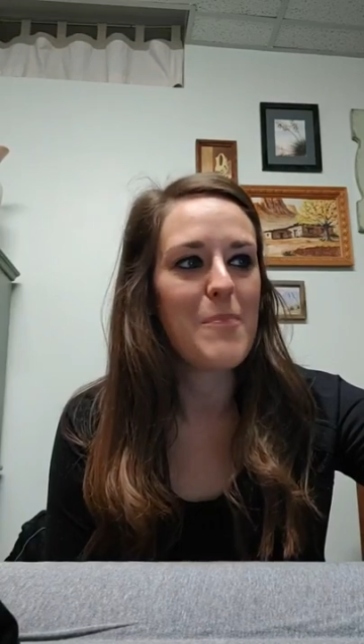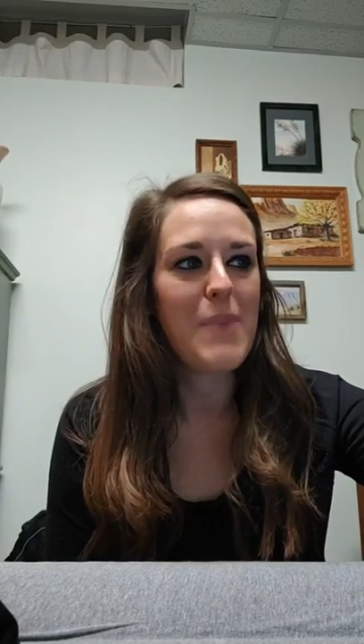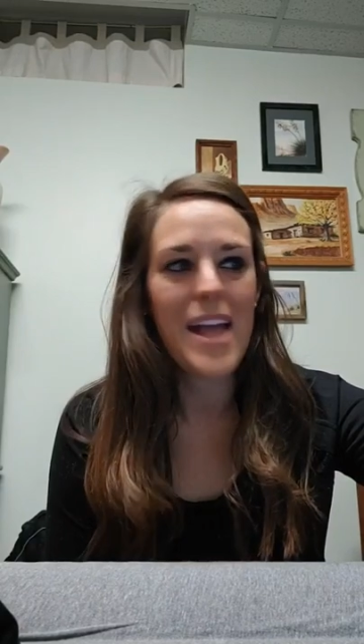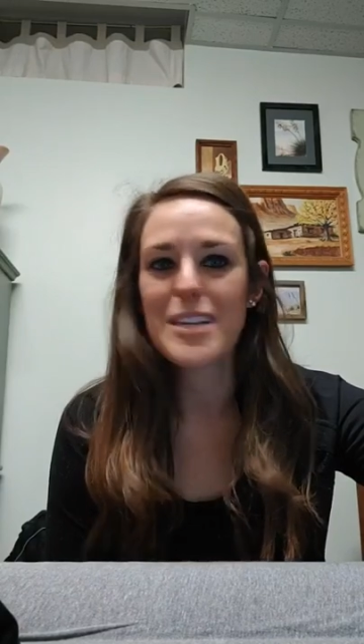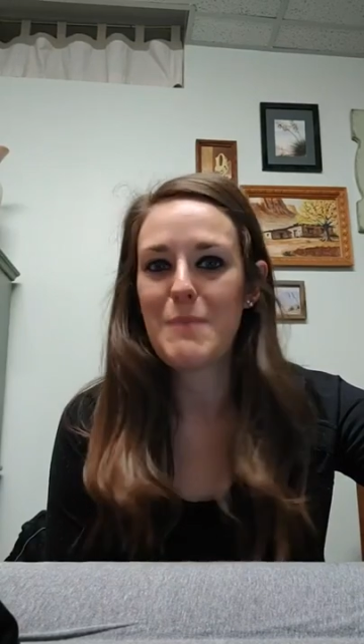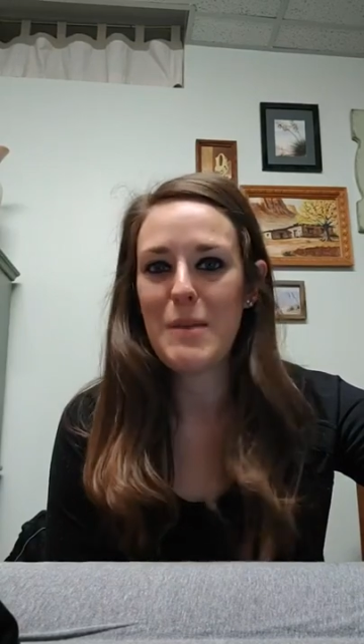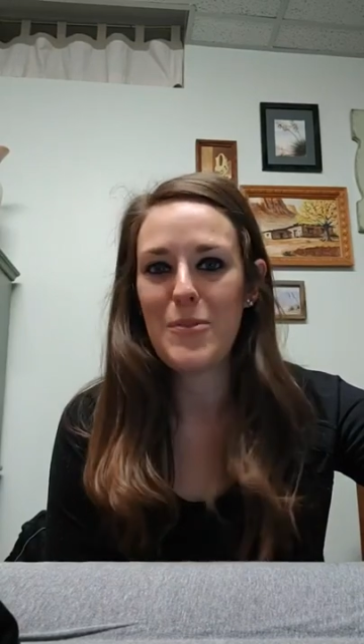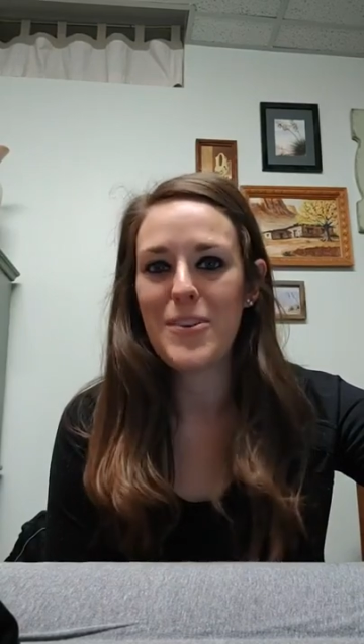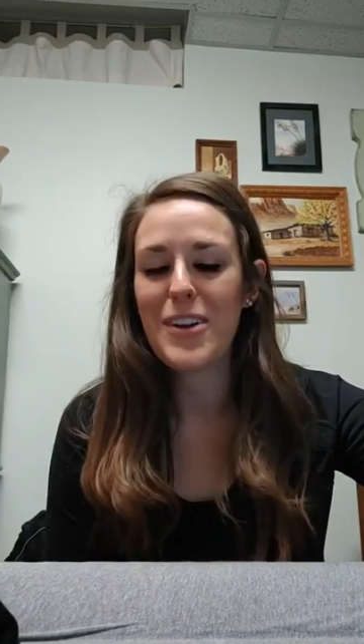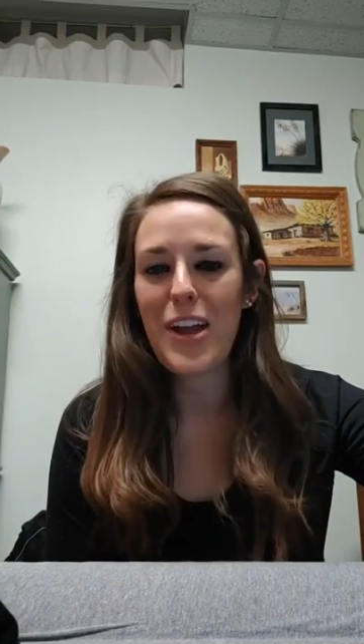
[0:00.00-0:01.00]
I packed my
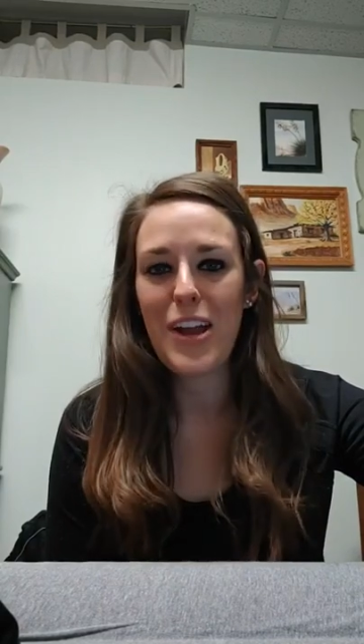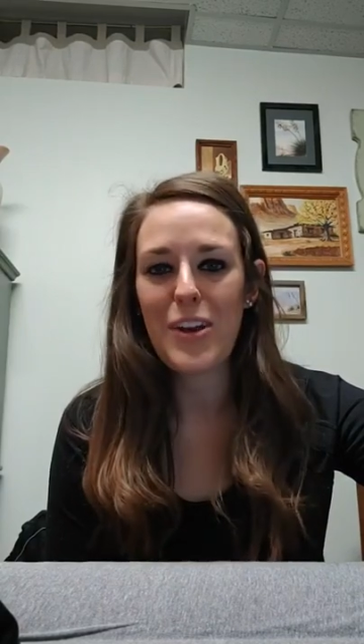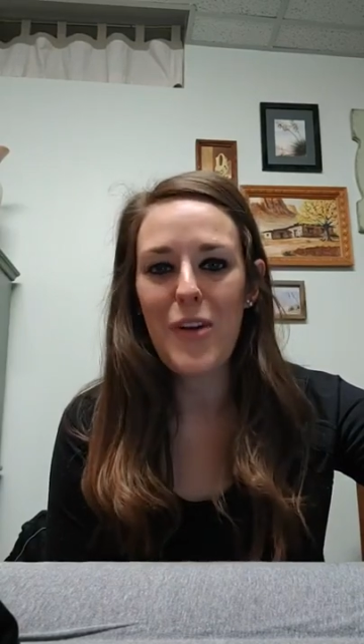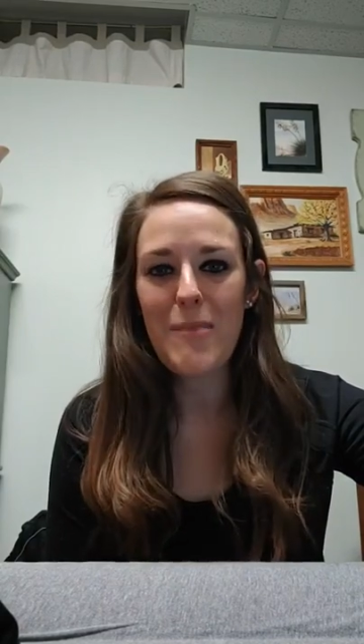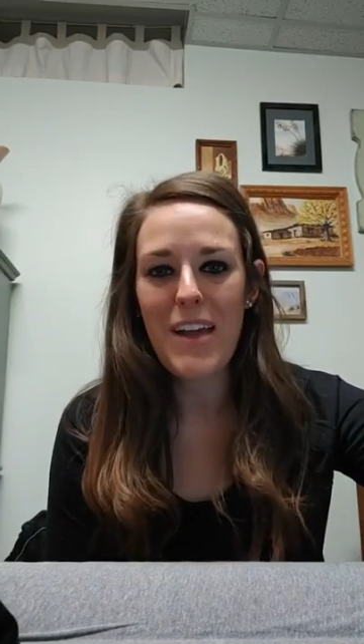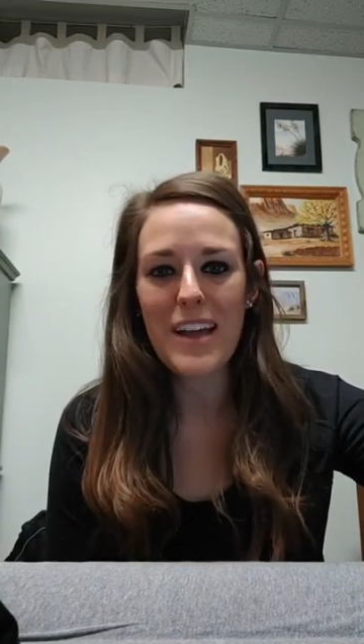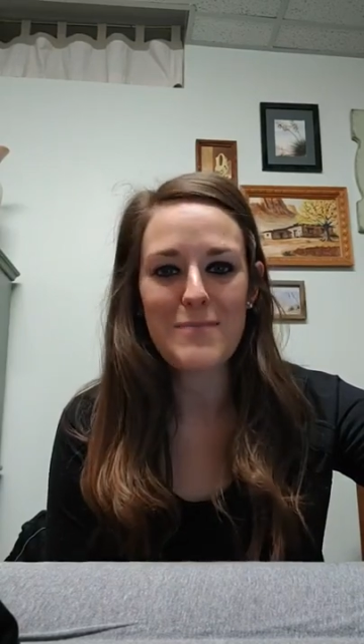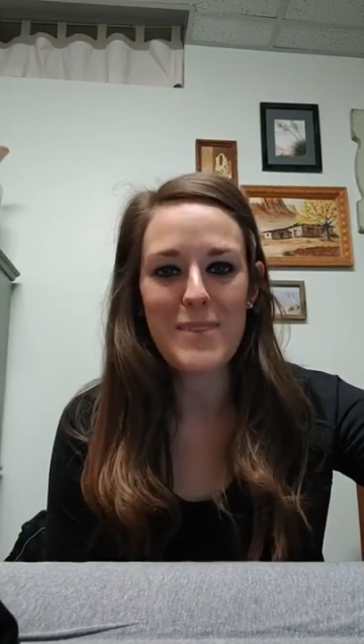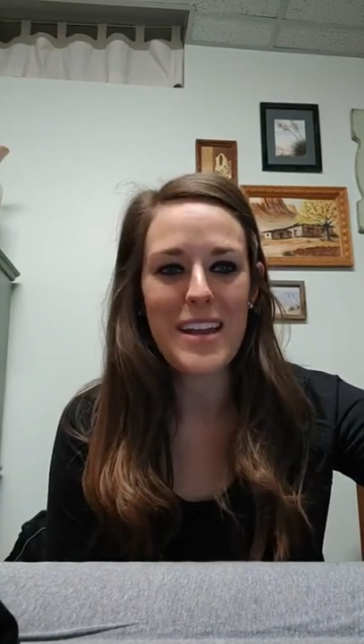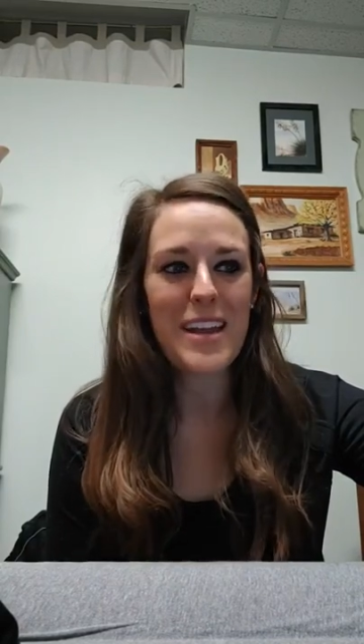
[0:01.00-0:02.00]
book. I know I
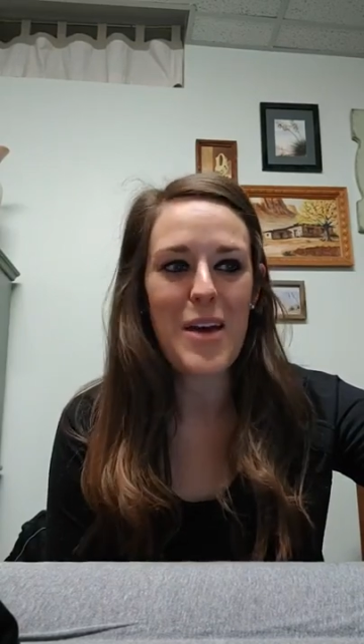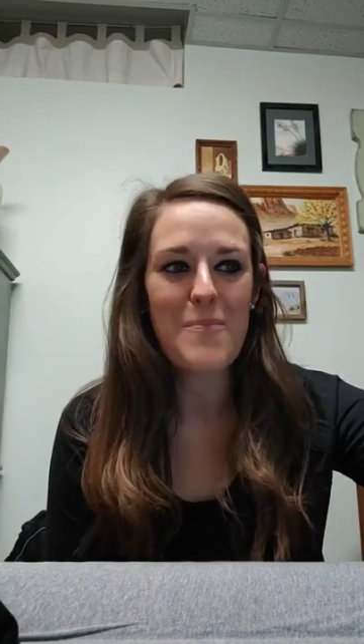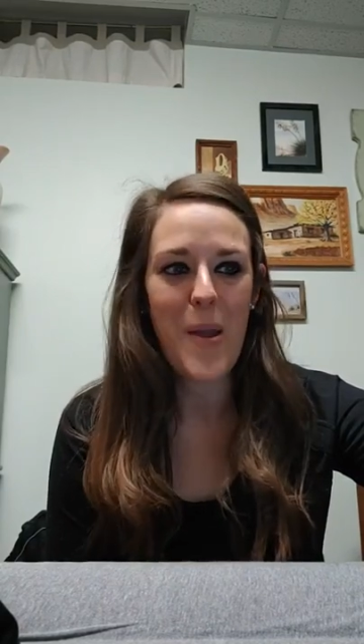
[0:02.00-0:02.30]
packed my um,